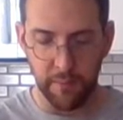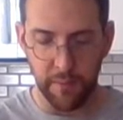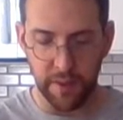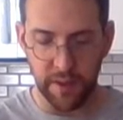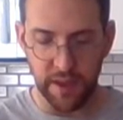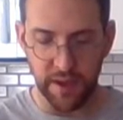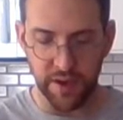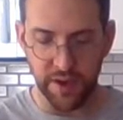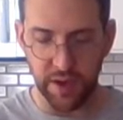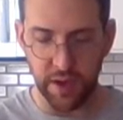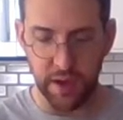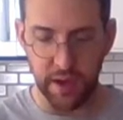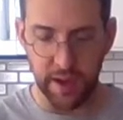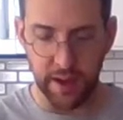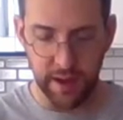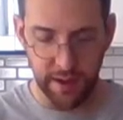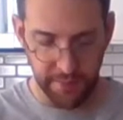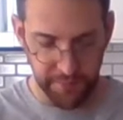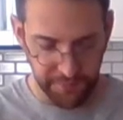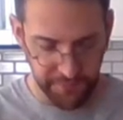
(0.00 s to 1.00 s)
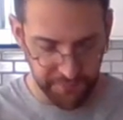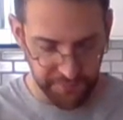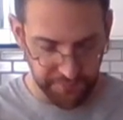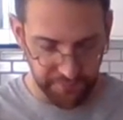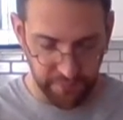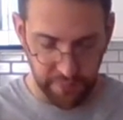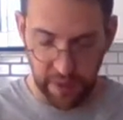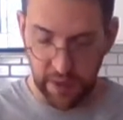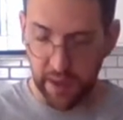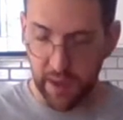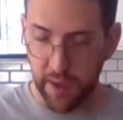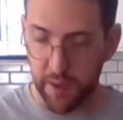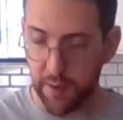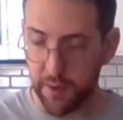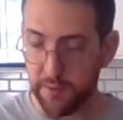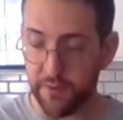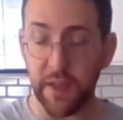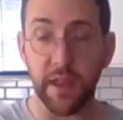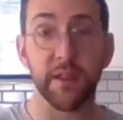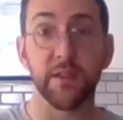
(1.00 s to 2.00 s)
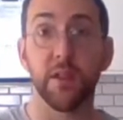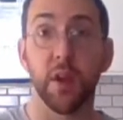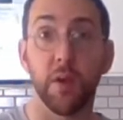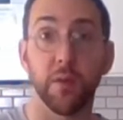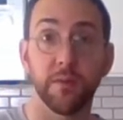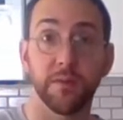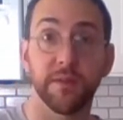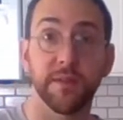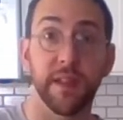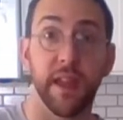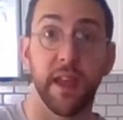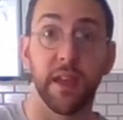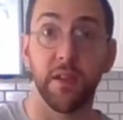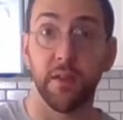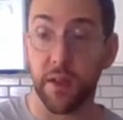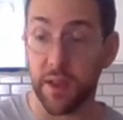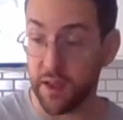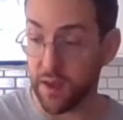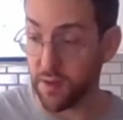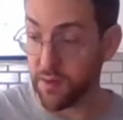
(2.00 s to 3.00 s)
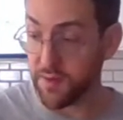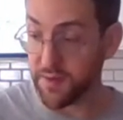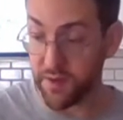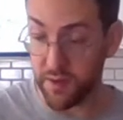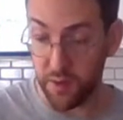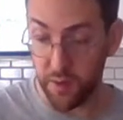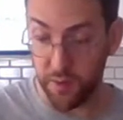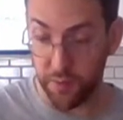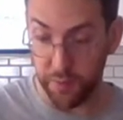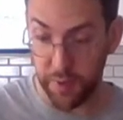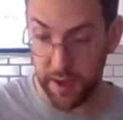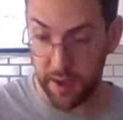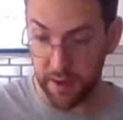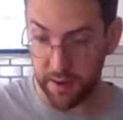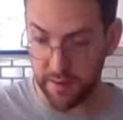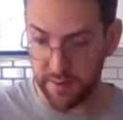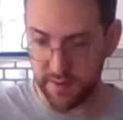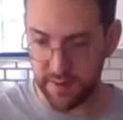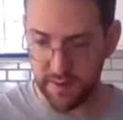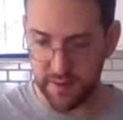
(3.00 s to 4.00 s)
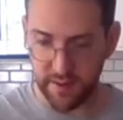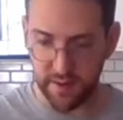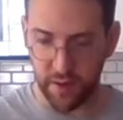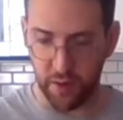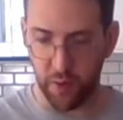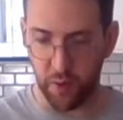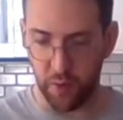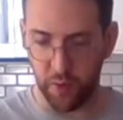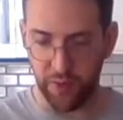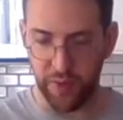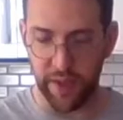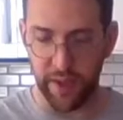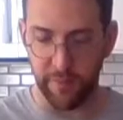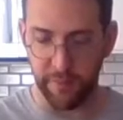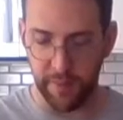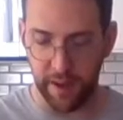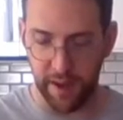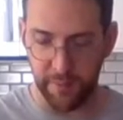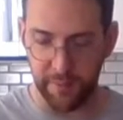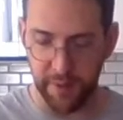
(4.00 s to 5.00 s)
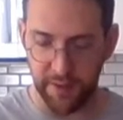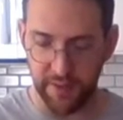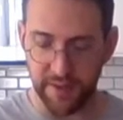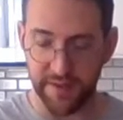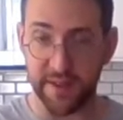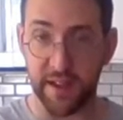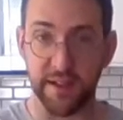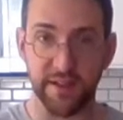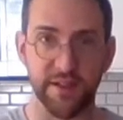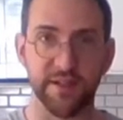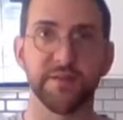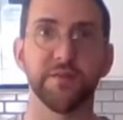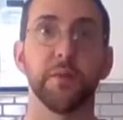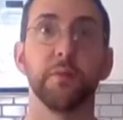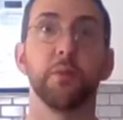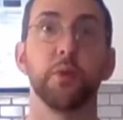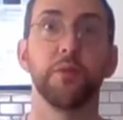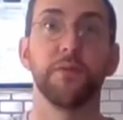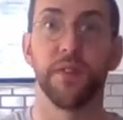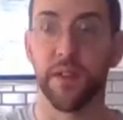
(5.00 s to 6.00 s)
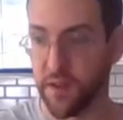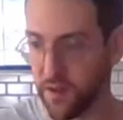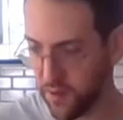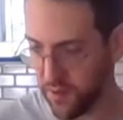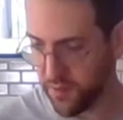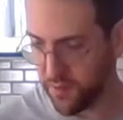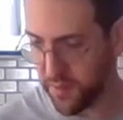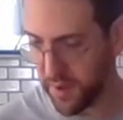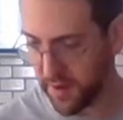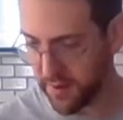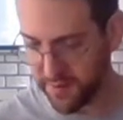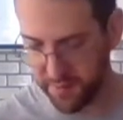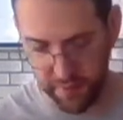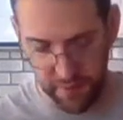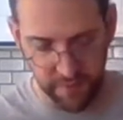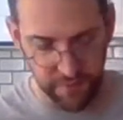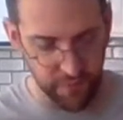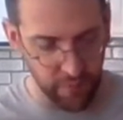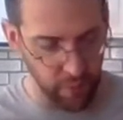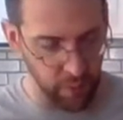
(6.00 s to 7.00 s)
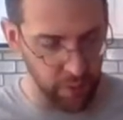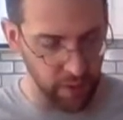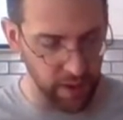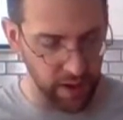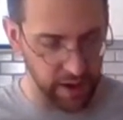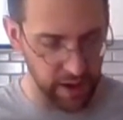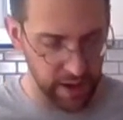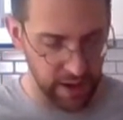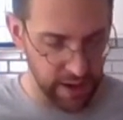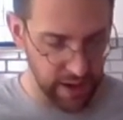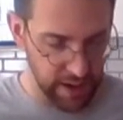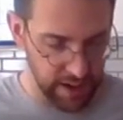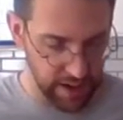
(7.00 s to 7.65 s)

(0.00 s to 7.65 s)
but they should, if they don't stay, you can use toothpicks to hold them up on the side. Just remove the toothpicks before